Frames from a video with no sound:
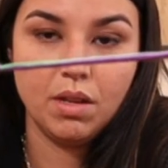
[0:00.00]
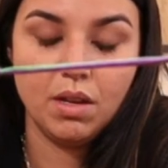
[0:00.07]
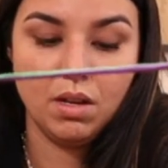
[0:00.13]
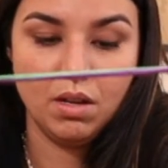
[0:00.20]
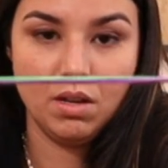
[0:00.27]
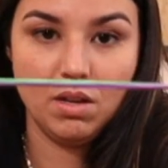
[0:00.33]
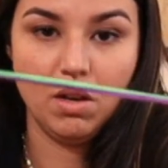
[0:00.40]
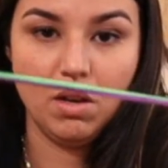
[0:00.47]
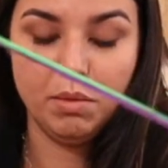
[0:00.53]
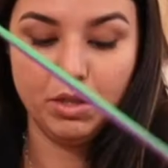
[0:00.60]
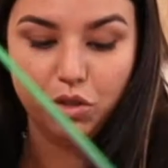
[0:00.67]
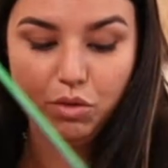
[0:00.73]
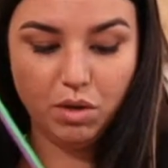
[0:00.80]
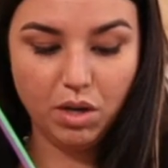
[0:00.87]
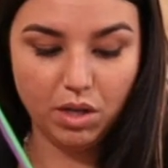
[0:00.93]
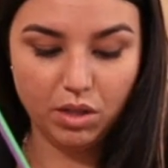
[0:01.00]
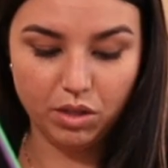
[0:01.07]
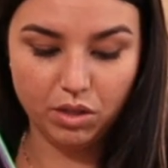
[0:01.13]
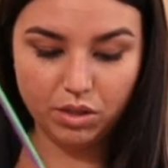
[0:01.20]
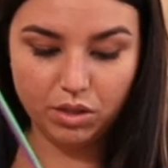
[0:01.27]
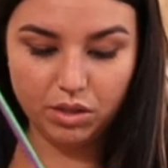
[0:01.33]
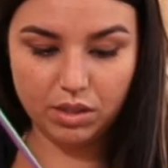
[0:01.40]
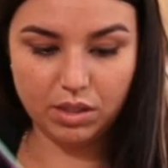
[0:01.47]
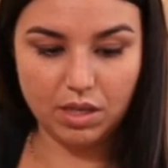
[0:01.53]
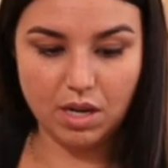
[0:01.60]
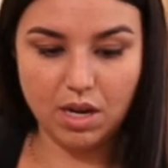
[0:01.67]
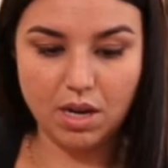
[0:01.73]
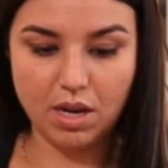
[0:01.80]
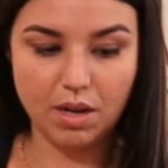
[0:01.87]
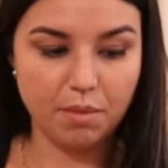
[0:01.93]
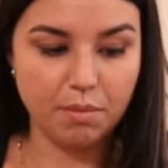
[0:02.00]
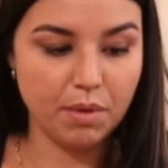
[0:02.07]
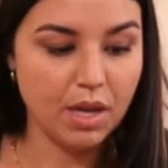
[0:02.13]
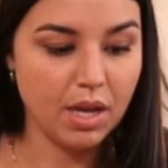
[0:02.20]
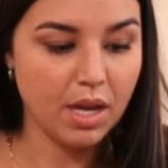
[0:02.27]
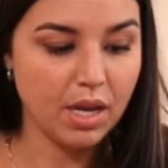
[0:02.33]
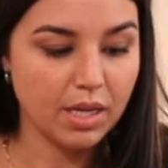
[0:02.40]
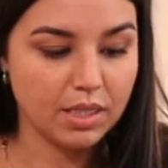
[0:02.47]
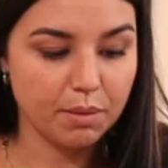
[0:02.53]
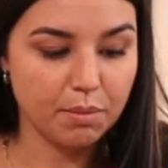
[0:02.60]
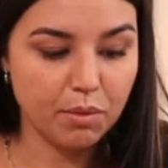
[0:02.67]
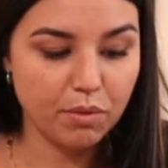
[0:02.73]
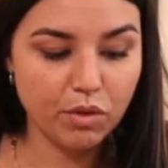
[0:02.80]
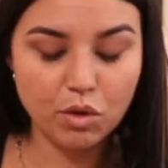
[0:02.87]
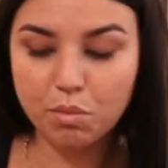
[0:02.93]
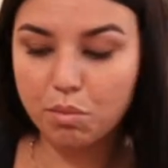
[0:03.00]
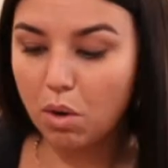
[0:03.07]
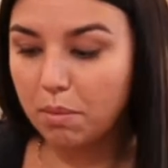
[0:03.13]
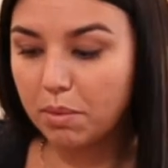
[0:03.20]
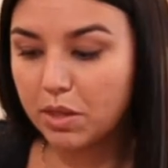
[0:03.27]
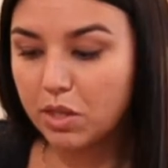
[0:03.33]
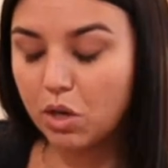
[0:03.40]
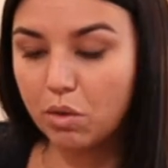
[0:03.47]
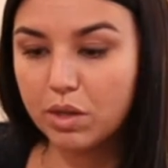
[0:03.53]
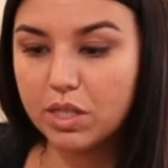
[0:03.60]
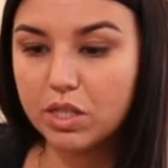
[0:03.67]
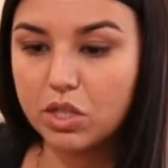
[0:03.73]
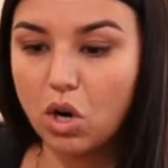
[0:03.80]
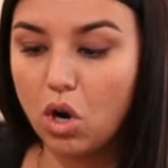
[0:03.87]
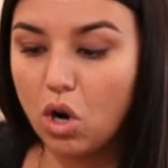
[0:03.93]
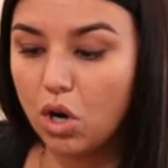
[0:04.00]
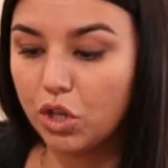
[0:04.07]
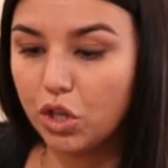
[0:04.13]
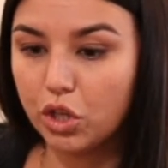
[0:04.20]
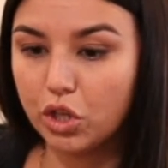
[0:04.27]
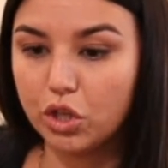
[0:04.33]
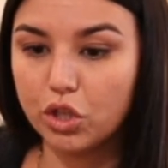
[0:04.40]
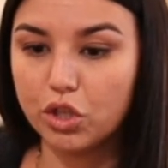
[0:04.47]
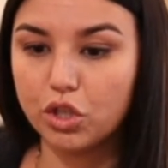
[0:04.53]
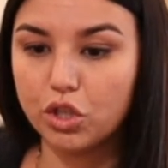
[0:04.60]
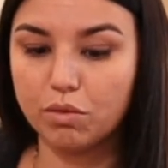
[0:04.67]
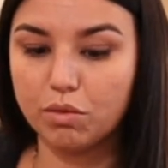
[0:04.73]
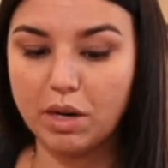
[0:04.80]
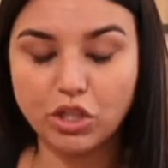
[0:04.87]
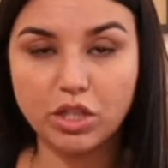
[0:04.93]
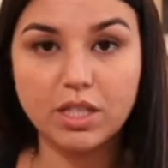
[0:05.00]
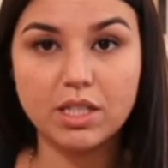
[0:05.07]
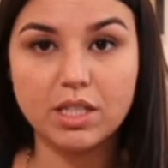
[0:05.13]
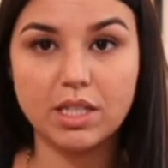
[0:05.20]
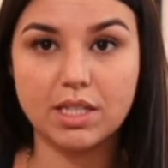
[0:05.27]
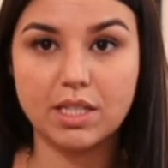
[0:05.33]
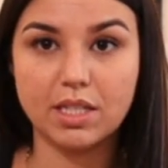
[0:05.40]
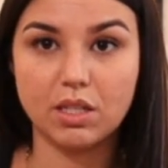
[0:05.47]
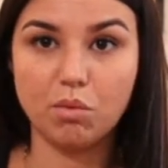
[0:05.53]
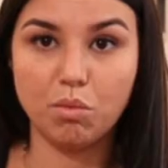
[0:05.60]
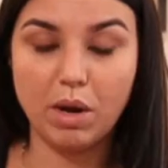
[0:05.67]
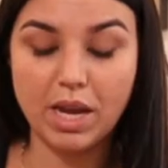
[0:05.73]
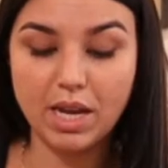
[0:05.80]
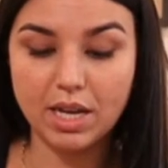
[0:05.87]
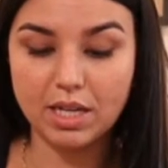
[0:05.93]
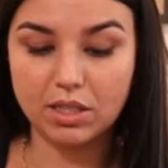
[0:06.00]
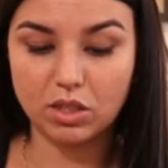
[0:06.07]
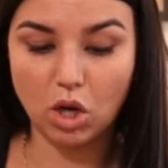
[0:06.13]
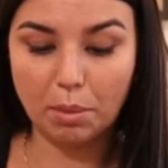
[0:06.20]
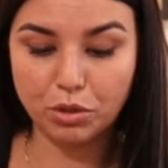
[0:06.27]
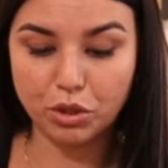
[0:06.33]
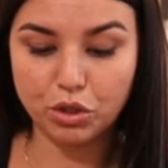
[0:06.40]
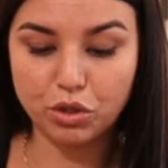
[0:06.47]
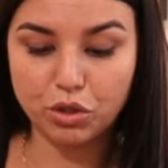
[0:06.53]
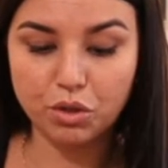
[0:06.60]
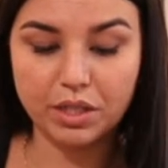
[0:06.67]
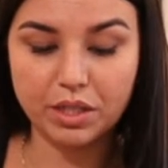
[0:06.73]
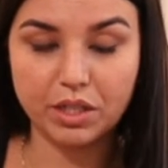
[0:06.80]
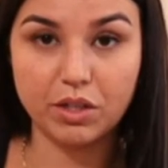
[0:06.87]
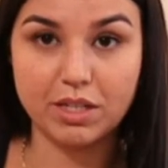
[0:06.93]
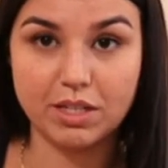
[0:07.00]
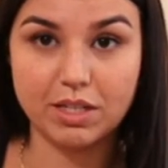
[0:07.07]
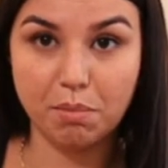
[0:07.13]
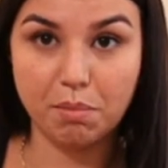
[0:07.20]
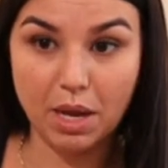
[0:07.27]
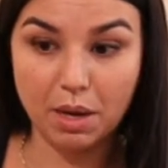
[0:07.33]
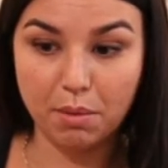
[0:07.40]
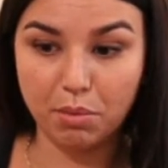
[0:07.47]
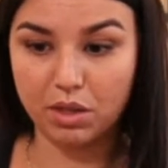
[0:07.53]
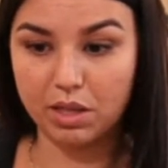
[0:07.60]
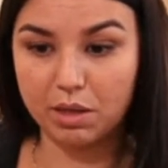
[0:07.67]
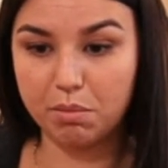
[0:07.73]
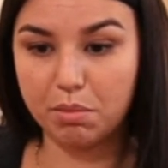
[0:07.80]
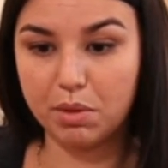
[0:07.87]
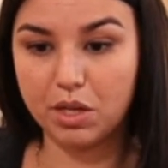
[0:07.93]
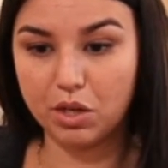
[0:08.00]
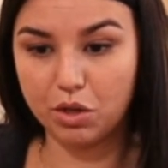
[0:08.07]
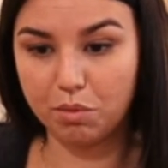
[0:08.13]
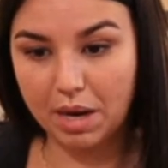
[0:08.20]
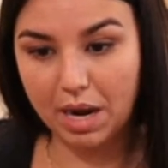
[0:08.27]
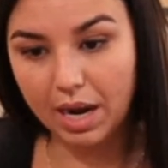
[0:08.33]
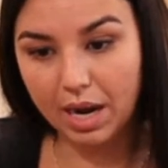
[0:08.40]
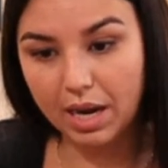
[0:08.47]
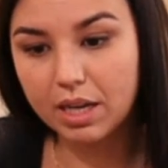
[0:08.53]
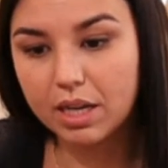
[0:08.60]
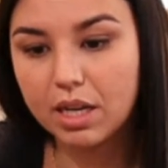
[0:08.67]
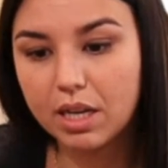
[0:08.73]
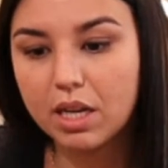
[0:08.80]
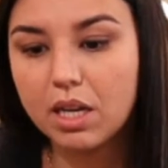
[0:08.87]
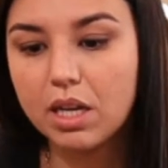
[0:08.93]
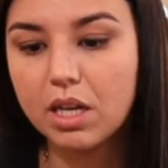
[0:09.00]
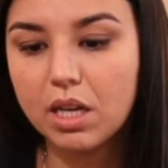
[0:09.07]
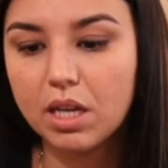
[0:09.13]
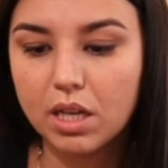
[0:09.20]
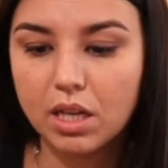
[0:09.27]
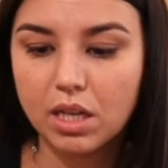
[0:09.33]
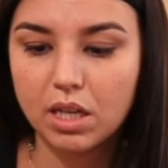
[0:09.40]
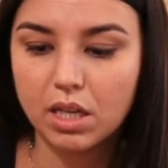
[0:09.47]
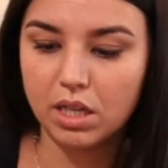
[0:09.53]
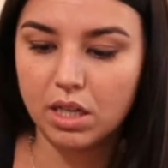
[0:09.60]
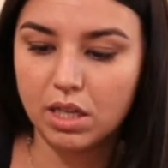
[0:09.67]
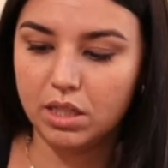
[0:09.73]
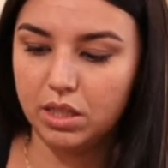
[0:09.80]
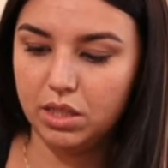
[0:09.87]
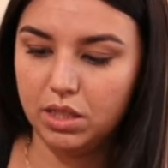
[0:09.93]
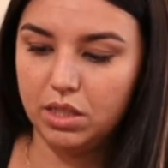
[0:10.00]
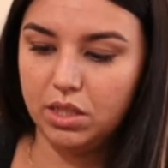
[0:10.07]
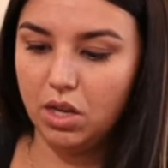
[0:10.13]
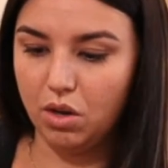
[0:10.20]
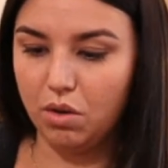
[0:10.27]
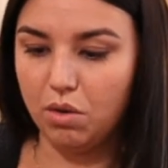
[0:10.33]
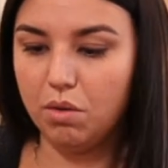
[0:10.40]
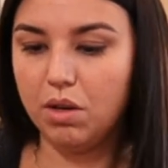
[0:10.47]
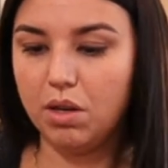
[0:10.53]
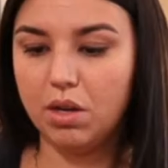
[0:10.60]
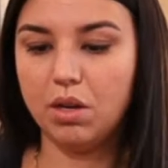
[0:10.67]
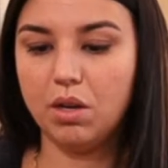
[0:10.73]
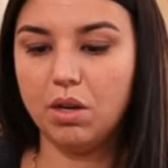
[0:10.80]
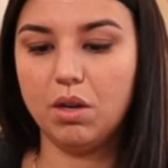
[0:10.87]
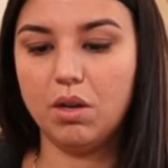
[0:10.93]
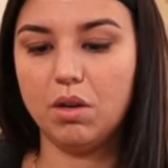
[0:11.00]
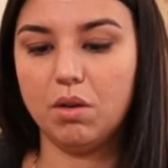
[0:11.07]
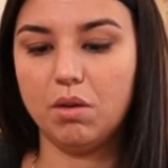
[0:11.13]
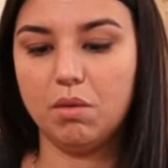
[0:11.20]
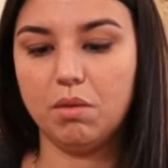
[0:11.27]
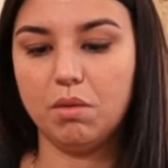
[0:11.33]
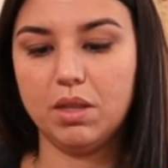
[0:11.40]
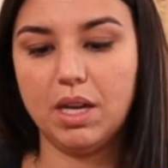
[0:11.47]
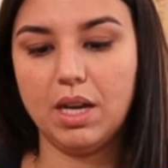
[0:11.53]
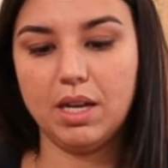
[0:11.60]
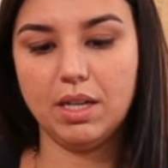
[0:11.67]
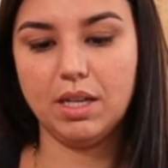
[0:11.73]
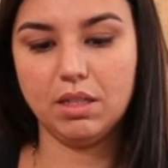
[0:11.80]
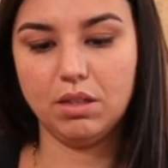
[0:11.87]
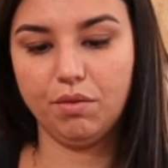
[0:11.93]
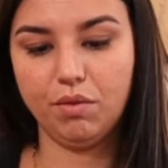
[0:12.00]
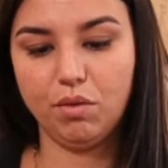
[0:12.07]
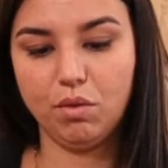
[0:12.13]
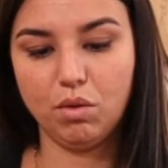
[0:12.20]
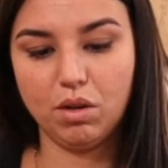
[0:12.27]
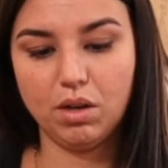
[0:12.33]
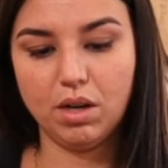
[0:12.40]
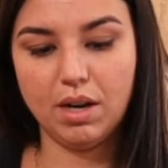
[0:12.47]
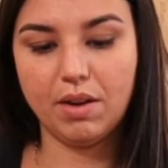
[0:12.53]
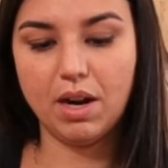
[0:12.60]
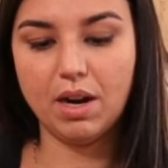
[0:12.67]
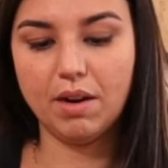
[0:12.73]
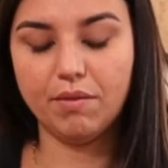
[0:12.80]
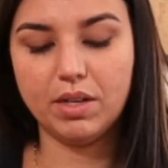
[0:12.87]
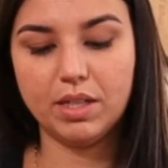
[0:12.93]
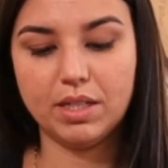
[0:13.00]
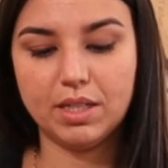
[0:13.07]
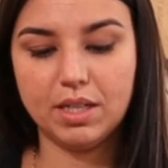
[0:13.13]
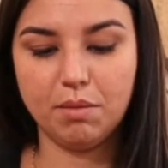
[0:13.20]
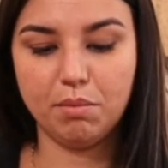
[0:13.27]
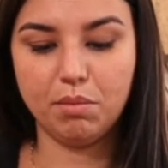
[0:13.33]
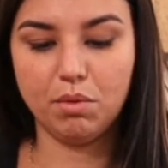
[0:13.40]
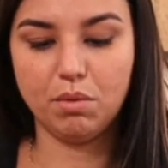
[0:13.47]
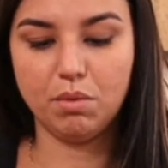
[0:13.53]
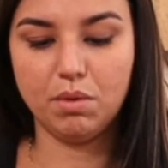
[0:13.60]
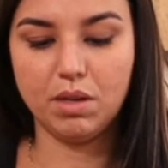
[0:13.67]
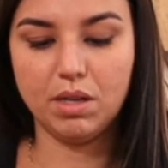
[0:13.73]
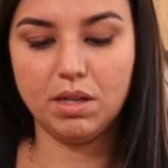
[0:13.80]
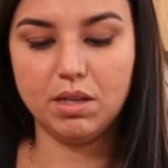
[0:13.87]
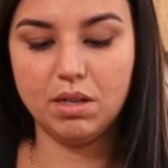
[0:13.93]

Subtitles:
Got my 2 colors. Some of you probably noticed on your directions it says a weight is optional and there is a paper clip in your bag. So what that is for, I have kind of an example one.